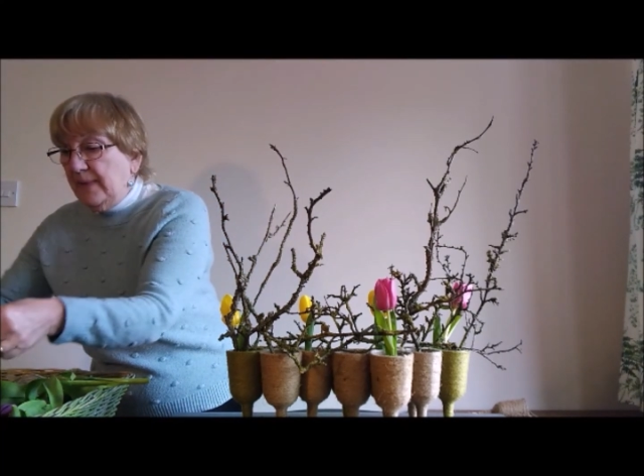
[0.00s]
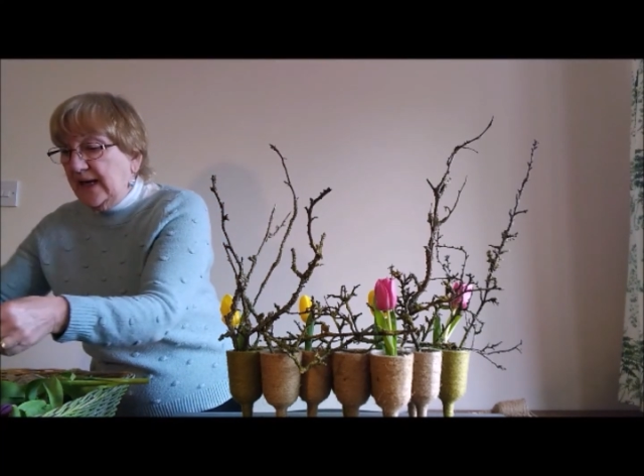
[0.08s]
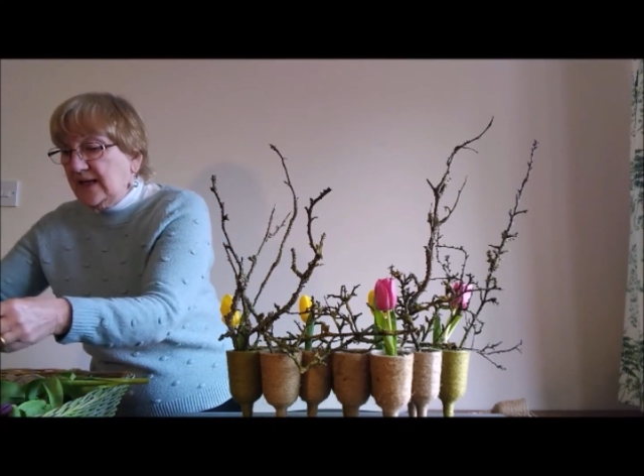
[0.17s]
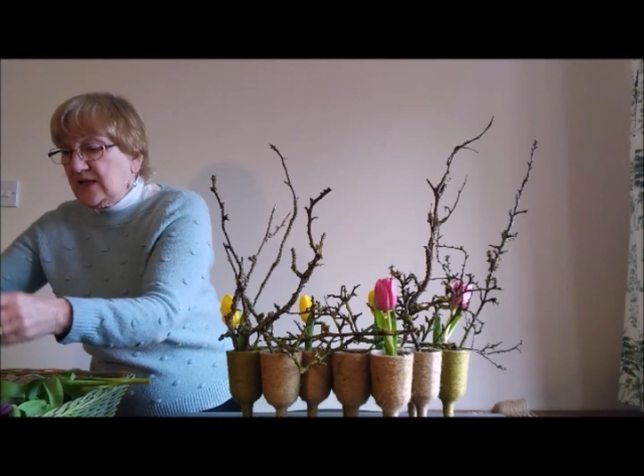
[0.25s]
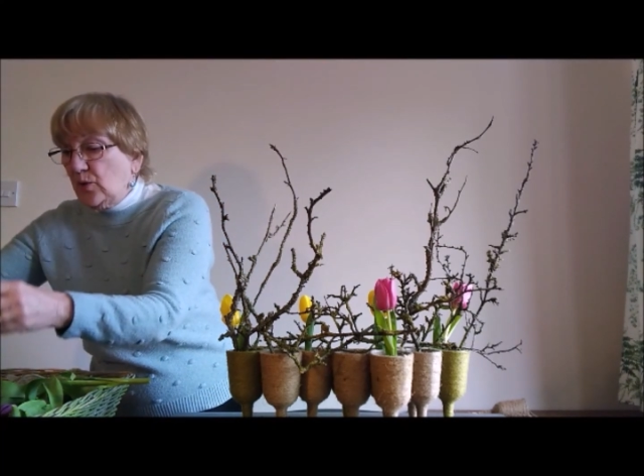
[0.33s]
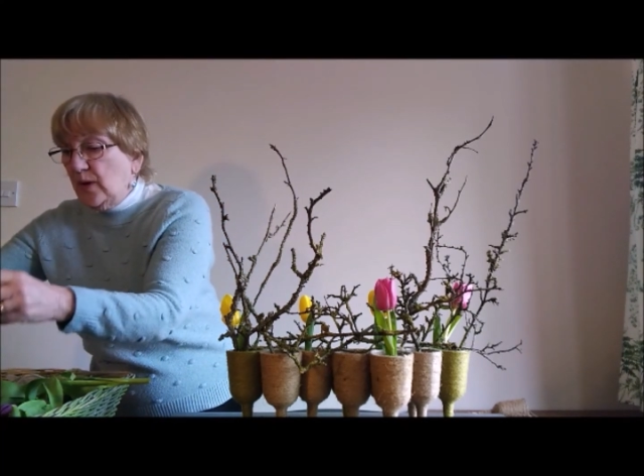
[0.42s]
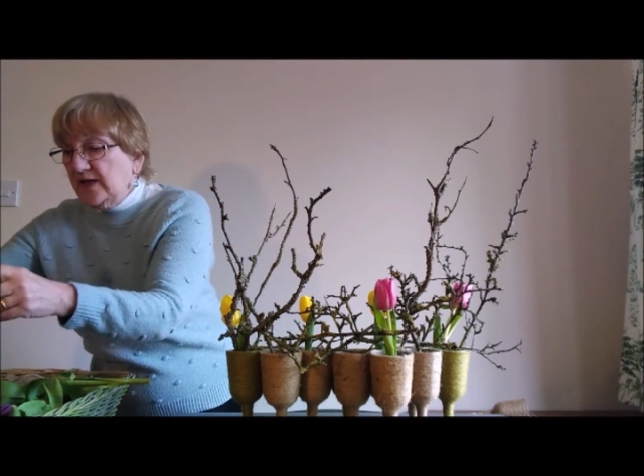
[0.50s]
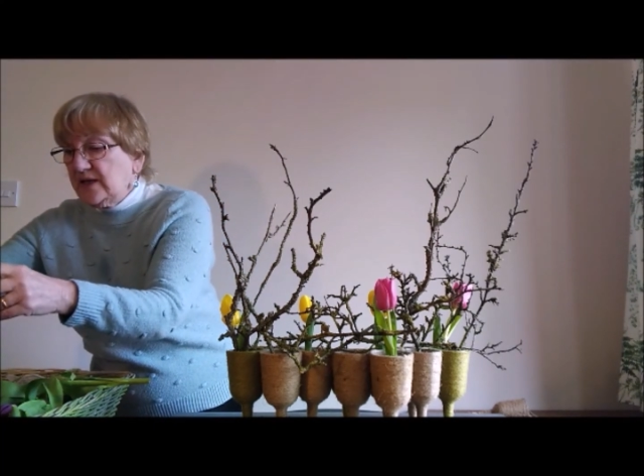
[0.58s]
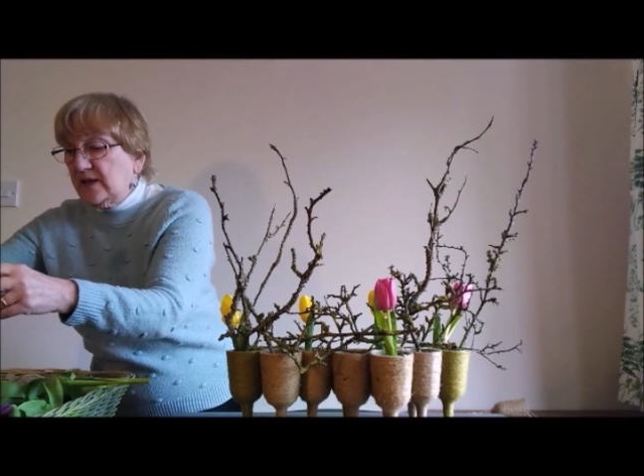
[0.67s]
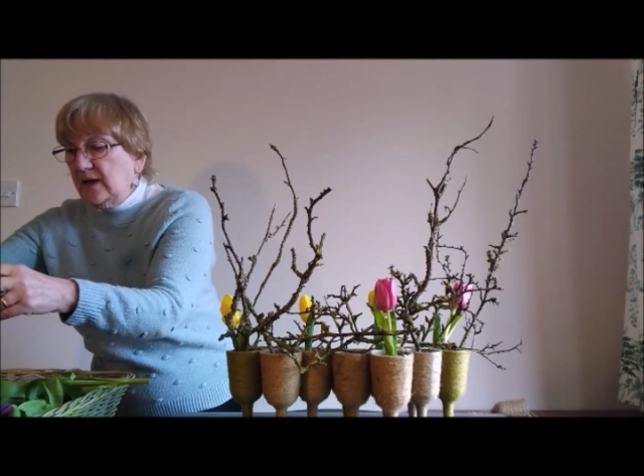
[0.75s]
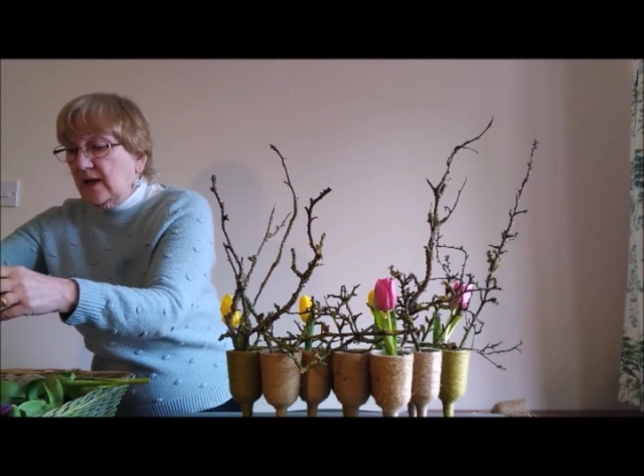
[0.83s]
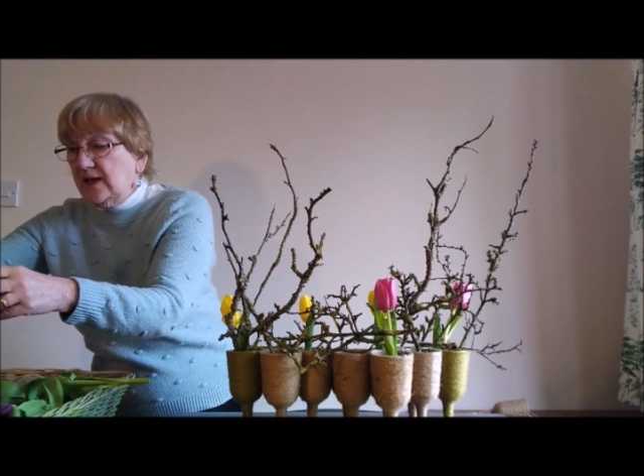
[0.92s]
makes
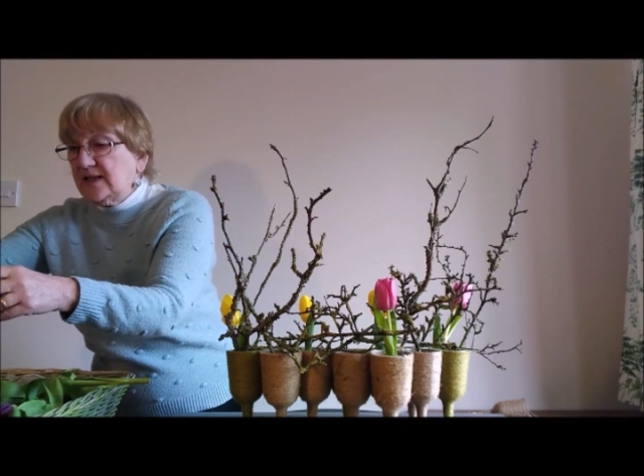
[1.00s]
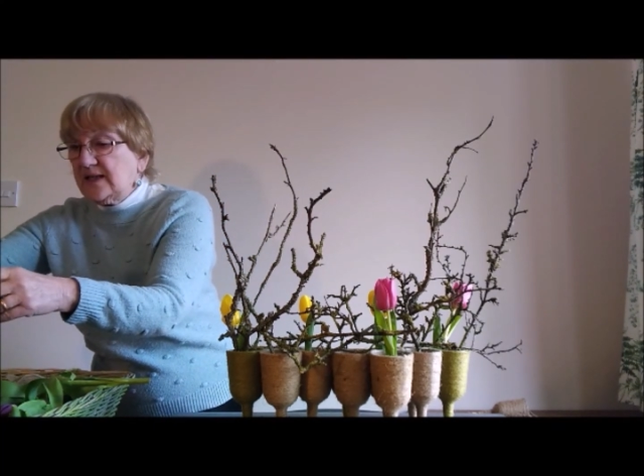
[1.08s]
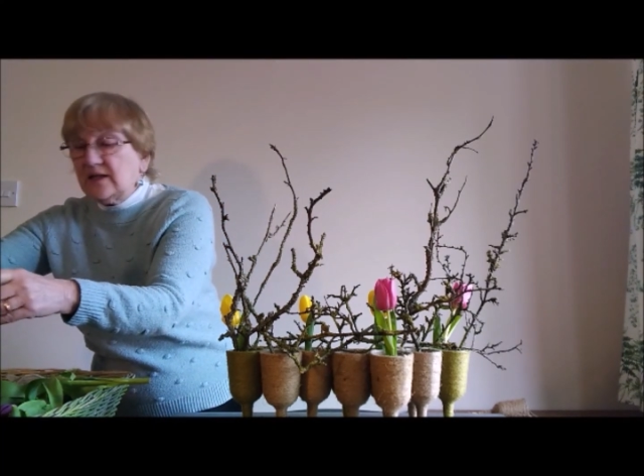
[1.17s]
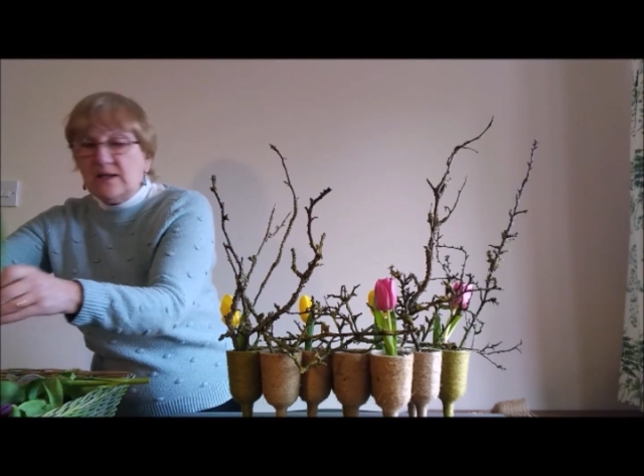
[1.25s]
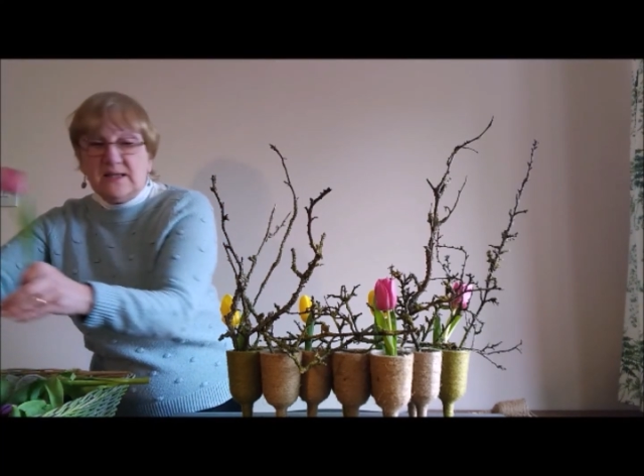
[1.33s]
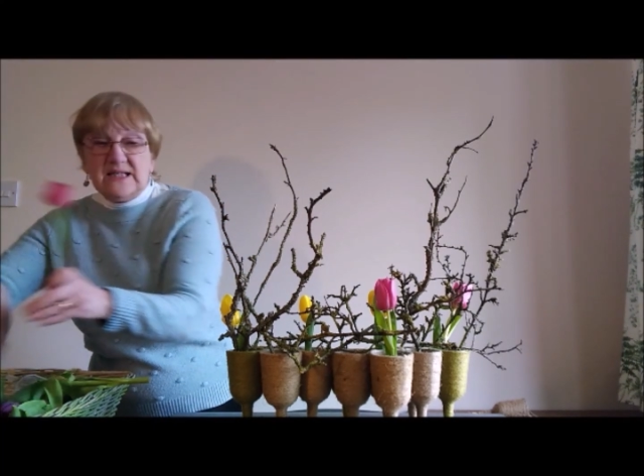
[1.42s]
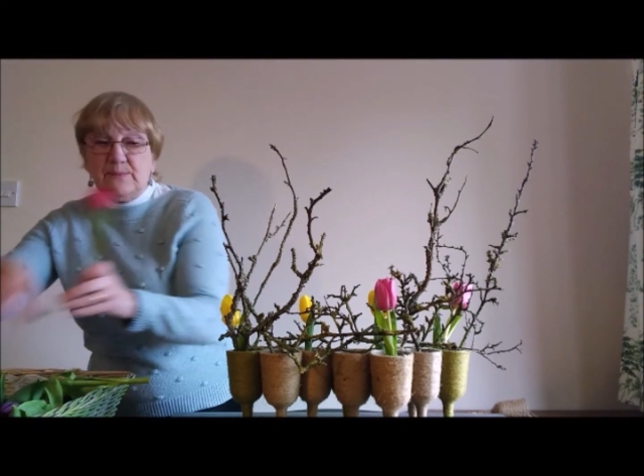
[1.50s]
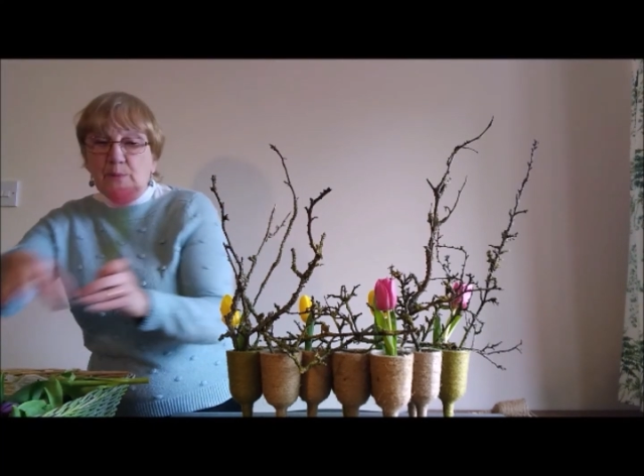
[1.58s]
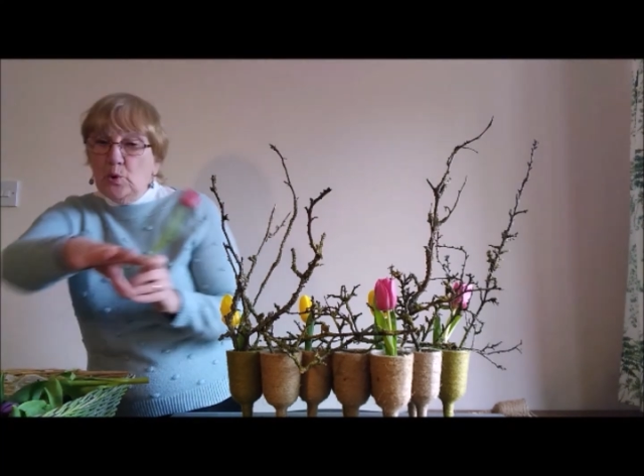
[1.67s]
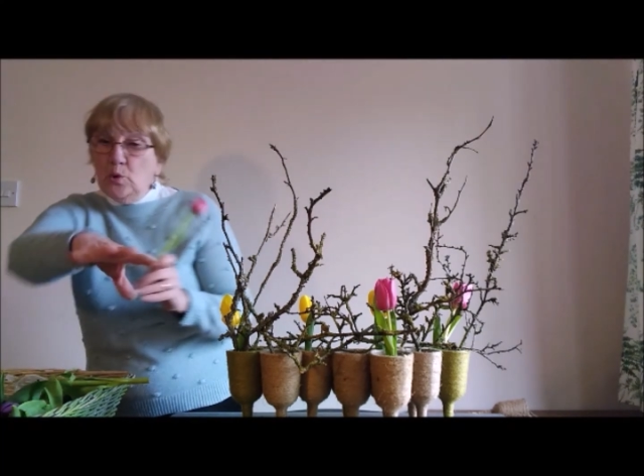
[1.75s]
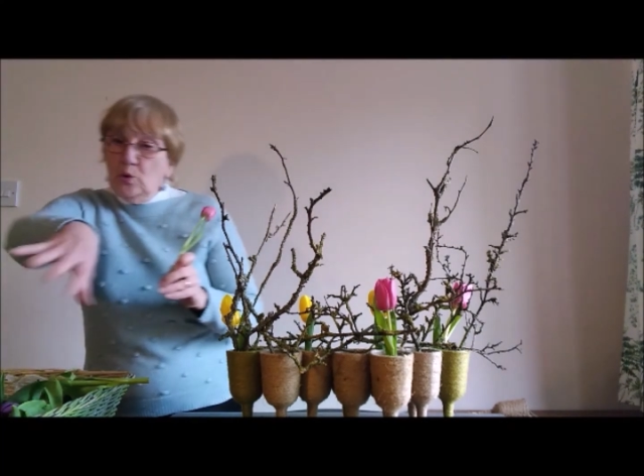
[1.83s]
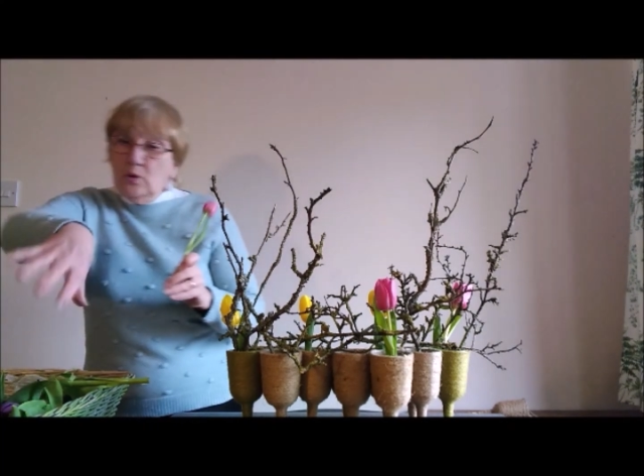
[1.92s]
quite a nice
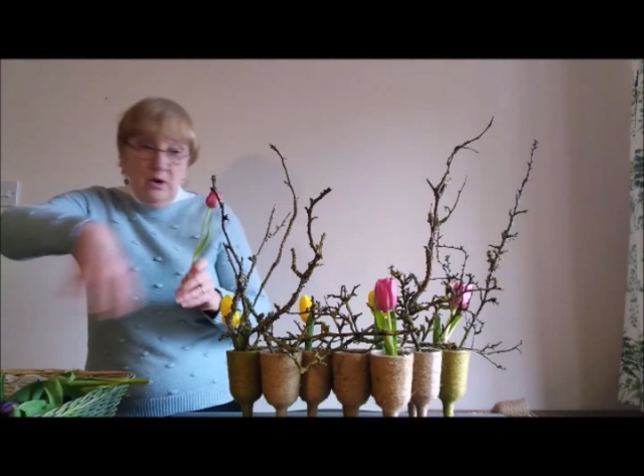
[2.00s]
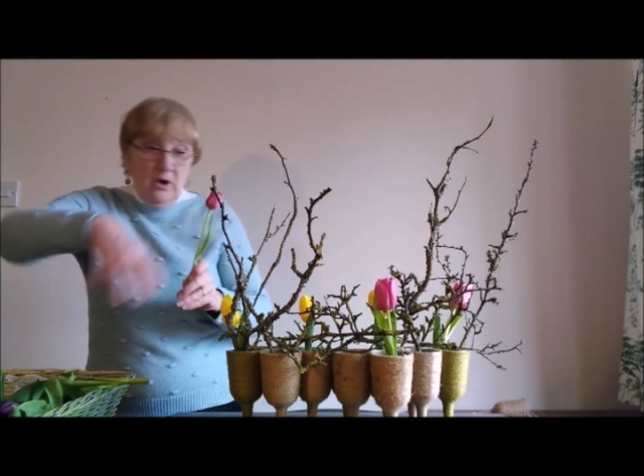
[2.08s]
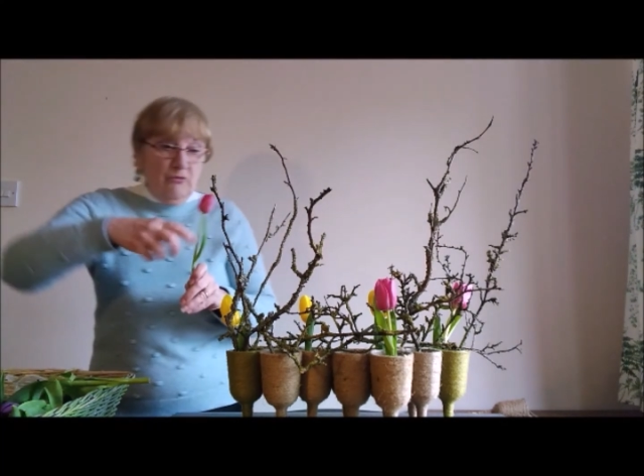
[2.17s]
small